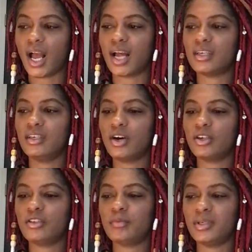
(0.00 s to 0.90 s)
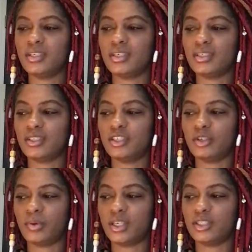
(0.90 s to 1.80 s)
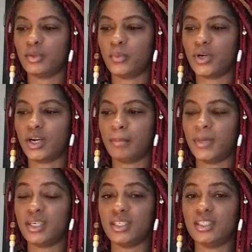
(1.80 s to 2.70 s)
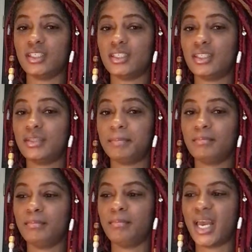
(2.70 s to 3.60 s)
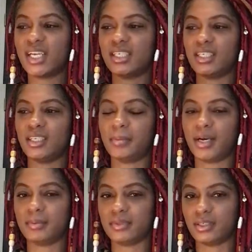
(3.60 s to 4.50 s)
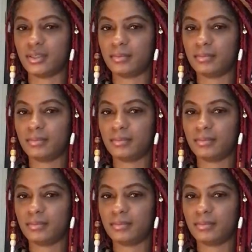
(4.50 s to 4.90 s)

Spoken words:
I know you've been in a situation where money just magically pops up,